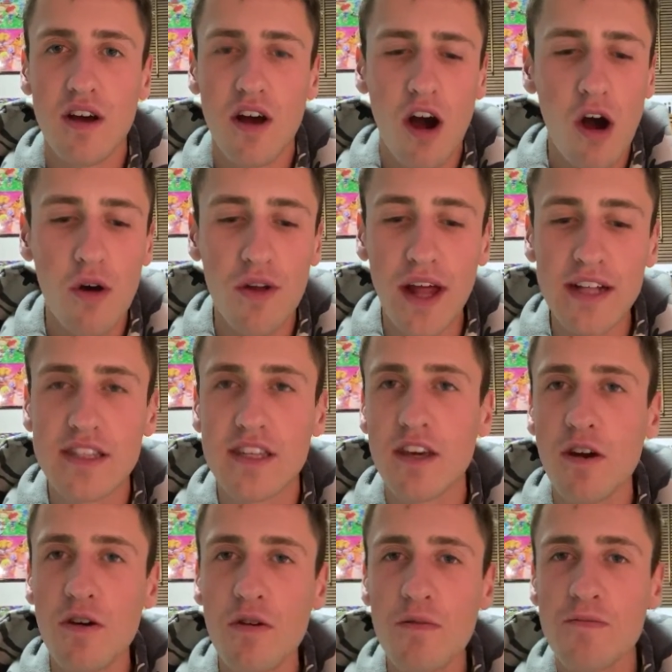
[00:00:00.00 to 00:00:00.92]
Oh, that's
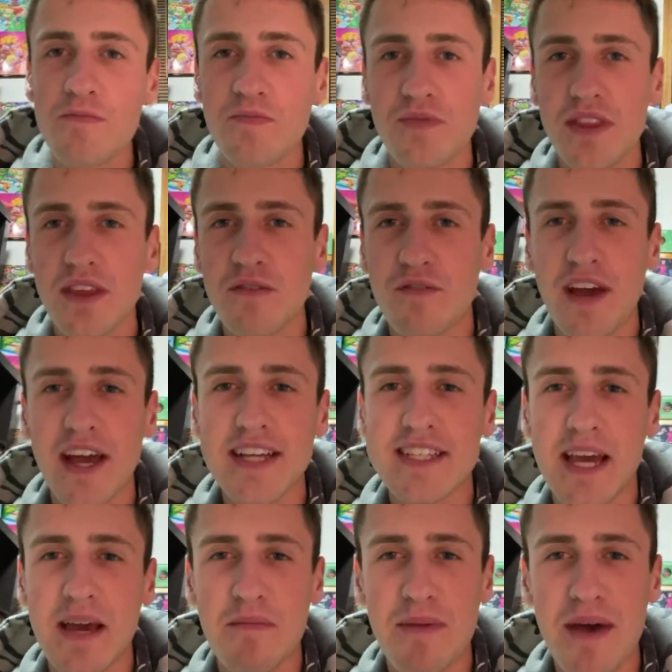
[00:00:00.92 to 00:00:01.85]
you,
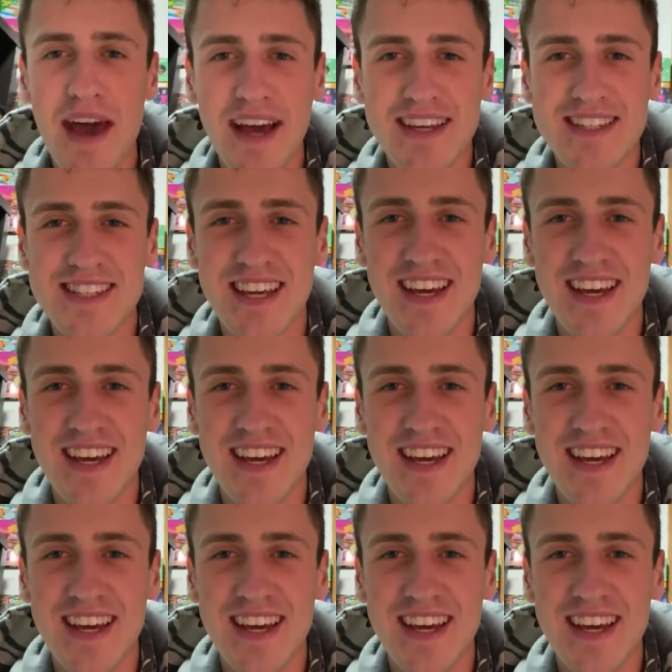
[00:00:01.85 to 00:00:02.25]
Phase Apex.